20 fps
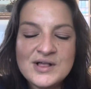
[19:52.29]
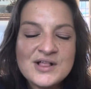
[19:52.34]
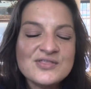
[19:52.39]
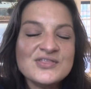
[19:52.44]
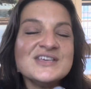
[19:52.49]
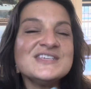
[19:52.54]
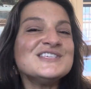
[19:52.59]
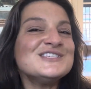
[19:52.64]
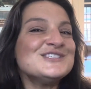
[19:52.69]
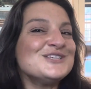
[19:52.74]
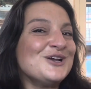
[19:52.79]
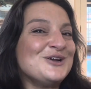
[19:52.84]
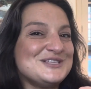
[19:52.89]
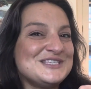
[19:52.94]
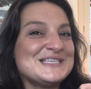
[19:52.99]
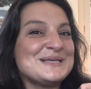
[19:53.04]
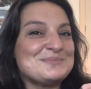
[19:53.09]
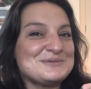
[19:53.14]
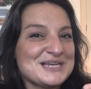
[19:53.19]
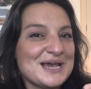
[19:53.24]
This is a good
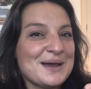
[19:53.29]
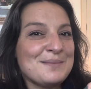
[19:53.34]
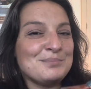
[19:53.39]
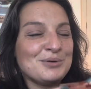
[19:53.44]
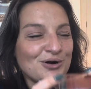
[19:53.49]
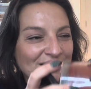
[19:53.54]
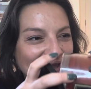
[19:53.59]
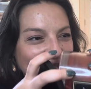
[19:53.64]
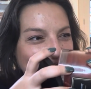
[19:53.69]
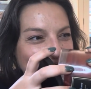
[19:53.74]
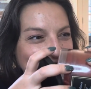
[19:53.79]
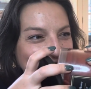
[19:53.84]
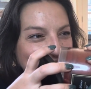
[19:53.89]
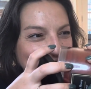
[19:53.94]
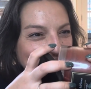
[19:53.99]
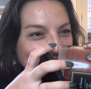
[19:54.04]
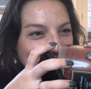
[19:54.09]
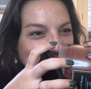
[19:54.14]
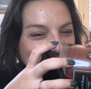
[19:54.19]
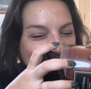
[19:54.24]
September
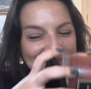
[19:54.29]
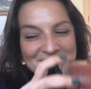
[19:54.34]
candle,